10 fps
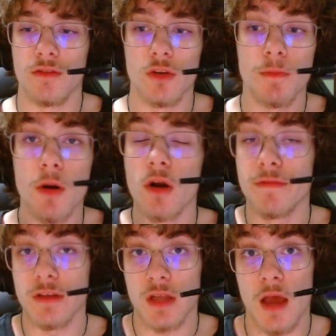your
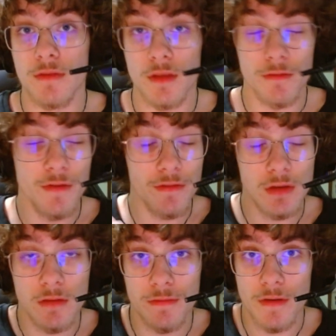perfect IVs,
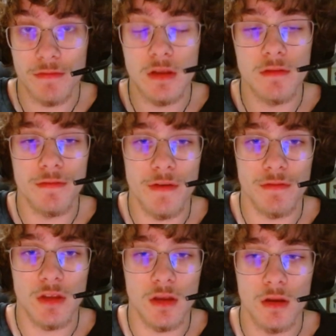15, 15,
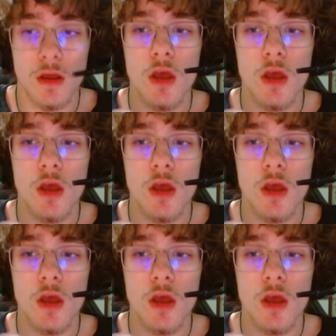15.